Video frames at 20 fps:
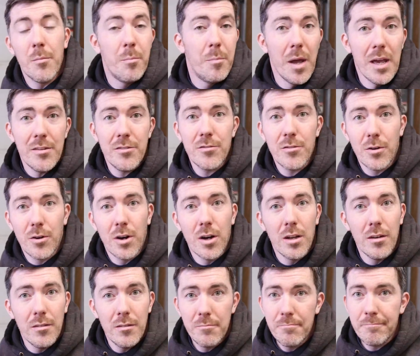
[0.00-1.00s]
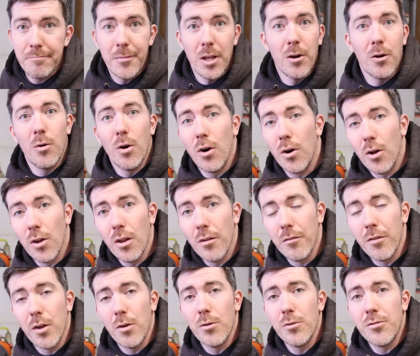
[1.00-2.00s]
based on, you know, all
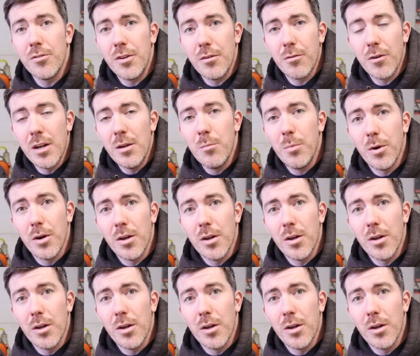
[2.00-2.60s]
of those different